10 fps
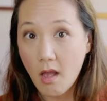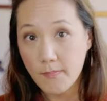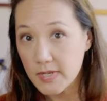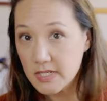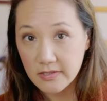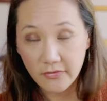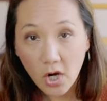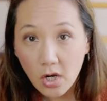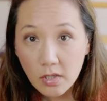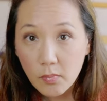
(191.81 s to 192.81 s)
a piece of
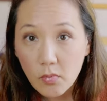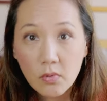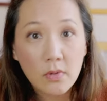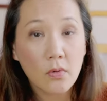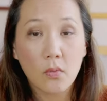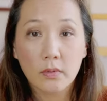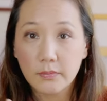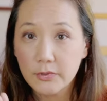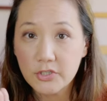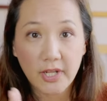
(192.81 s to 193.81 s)
cardboard or a
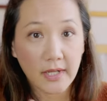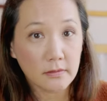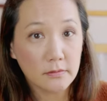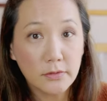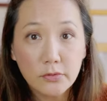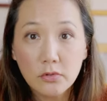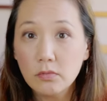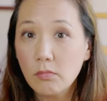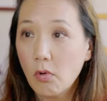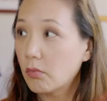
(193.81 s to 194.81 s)
rigid heddle
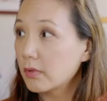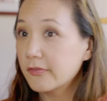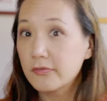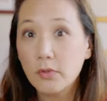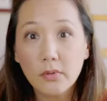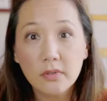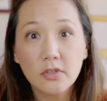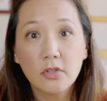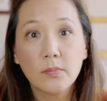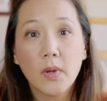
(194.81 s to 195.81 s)
loom or a floor
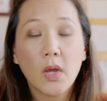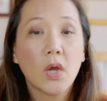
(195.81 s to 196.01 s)
loom,